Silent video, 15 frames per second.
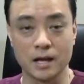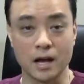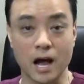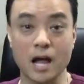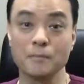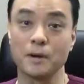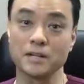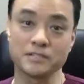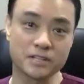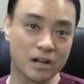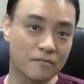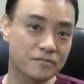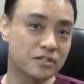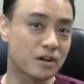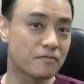I
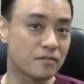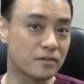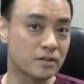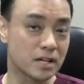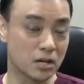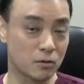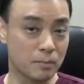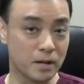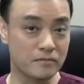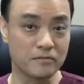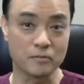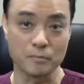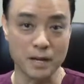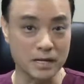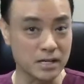myself suffered heel pain
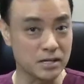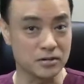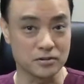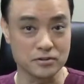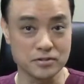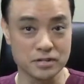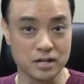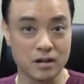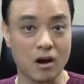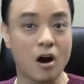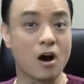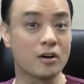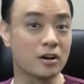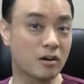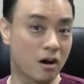for many years,
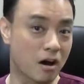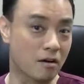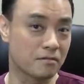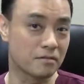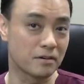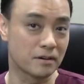on and off.